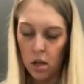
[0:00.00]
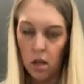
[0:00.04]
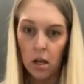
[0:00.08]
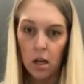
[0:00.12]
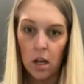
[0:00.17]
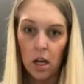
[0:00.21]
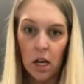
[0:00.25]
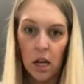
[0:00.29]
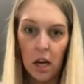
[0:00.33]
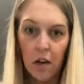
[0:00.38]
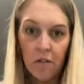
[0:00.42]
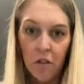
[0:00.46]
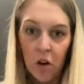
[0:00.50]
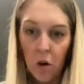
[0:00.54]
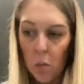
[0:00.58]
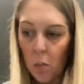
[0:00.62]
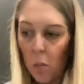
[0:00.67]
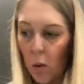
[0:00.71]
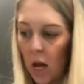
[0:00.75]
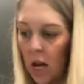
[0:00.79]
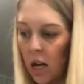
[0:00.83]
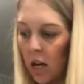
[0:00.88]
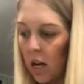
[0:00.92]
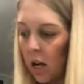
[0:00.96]
If you're
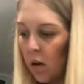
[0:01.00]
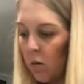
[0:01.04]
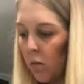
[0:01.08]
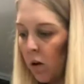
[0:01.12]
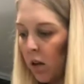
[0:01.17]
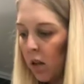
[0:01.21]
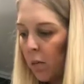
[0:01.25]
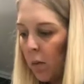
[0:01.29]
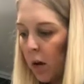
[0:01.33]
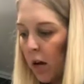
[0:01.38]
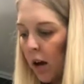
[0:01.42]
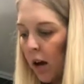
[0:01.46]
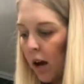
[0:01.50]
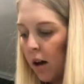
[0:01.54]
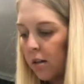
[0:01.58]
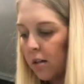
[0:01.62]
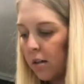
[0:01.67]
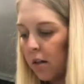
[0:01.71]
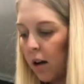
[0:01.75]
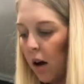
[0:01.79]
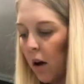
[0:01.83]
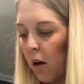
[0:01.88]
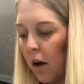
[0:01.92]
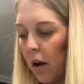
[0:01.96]
baking with me, how's
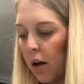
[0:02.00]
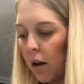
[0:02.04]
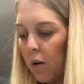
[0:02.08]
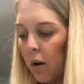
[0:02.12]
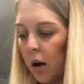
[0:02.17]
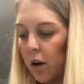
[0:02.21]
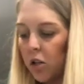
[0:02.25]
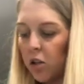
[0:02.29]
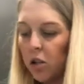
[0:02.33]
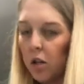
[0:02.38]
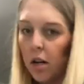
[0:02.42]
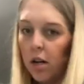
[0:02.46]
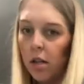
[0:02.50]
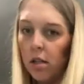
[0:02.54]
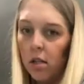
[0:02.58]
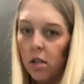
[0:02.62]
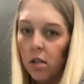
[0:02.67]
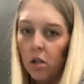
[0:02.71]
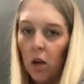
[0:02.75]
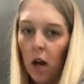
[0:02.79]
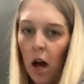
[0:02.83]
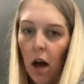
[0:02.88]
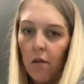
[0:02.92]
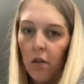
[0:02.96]
it going? Questions?
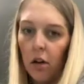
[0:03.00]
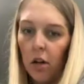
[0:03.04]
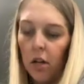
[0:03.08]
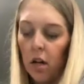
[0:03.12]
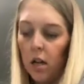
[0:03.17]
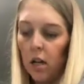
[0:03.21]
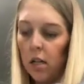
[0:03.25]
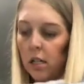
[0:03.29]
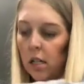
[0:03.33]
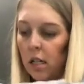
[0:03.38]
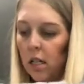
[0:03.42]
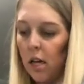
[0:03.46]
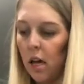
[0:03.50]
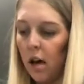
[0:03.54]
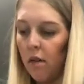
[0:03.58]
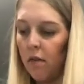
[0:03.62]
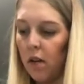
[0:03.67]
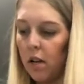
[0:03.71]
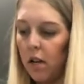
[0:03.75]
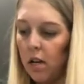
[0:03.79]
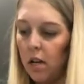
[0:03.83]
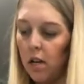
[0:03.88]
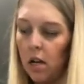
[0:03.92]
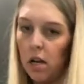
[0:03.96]
Do you have your cookies in the
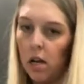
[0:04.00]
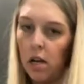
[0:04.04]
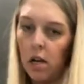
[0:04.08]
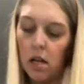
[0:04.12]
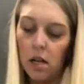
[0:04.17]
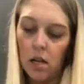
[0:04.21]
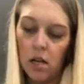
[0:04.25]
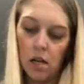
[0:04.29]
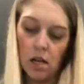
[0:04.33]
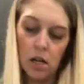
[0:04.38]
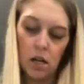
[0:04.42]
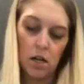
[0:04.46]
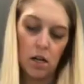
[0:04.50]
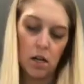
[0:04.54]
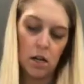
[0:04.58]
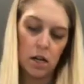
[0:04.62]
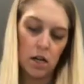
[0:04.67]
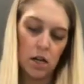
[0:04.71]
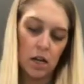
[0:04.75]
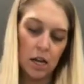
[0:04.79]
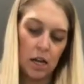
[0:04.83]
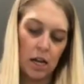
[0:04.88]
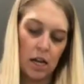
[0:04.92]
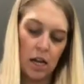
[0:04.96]
oven?
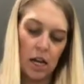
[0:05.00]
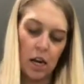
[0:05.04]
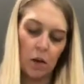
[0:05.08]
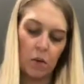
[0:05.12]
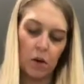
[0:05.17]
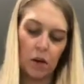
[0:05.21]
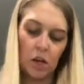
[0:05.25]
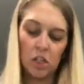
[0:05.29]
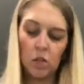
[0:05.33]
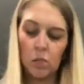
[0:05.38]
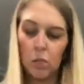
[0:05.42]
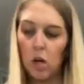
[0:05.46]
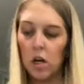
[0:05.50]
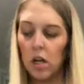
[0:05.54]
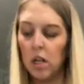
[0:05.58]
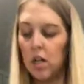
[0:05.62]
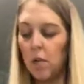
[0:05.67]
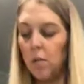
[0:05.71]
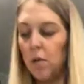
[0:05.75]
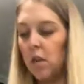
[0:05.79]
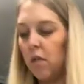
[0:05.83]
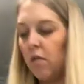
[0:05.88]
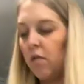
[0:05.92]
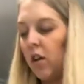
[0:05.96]
Anyone else putting them
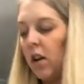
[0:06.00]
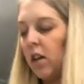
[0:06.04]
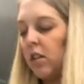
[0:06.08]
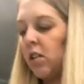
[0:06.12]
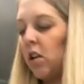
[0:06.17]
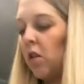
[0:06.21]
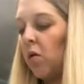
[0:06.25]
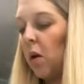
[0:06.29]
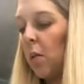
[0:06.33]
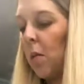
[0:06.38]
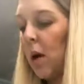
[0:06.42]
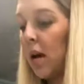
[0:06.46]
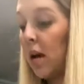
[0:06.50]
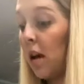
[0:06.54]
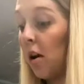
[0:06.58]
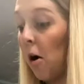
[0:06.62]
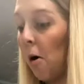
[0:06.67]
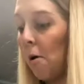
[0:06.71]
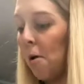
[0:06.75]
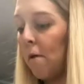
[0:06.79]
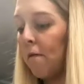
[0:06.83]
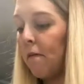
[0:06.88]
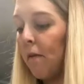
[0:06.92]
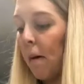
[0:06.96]
in the freezer? Are we making
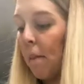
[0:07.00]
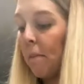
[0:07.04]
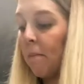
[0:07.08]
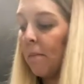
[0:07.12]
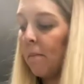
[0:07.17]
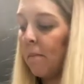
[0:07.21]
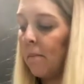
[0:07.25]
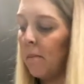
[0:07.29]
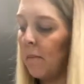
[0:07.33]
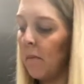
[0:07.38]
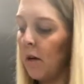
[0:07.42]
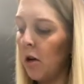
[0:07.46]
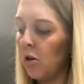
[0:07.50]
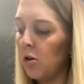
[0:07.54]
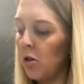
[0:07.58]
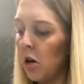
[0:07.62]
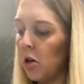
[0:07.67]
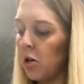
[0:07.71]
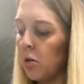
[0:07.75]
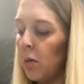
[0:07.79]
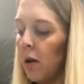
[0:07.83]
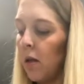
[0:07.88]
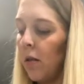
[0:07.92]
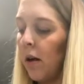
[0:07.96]
all of them? No
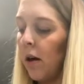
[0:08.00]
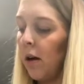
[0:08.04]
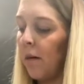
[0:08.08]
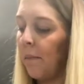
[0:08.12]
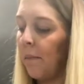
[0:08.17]
judgment there.